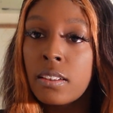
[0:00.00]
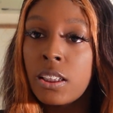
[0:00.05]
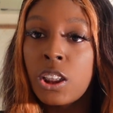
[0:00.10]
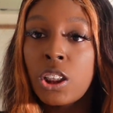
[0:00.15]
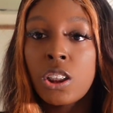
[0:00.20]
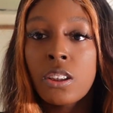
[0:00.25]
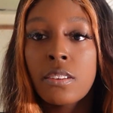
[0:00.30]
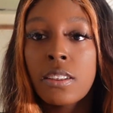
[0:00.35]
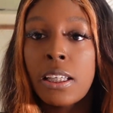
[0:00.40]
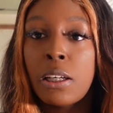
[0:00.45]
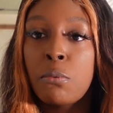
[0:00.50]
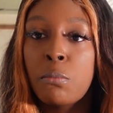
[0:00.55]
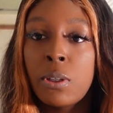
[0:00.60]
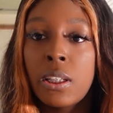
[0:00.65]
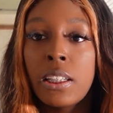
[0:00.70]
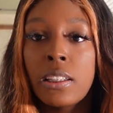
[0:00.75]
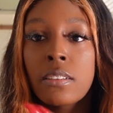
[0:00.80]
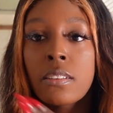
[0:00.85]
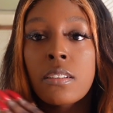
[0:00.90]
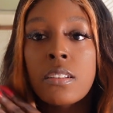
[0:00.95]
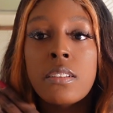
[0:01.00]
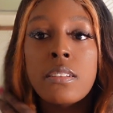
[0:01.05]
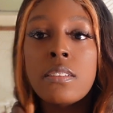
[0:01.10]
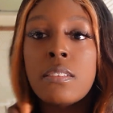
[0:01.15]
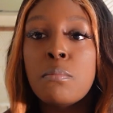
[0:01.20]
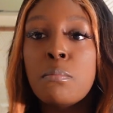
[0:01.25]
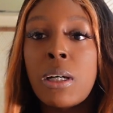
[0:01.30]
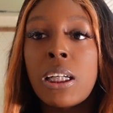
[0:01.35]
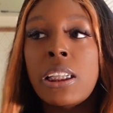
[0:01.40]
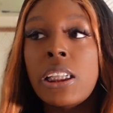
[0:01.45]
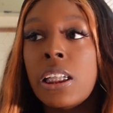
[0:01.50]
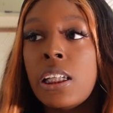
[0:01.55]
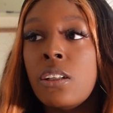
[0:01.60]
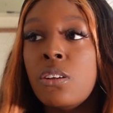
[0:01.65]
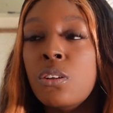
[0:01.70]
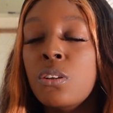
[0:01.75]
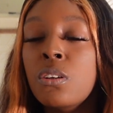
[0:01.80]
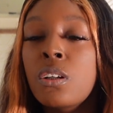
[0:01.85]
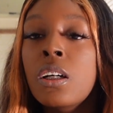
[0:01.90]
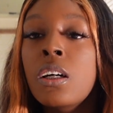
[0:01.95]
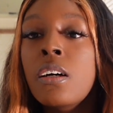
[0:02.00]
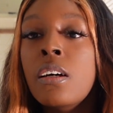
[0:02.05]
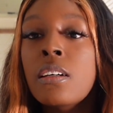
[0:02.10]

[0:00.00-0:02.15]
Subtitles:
let's just say wigs, because my channel,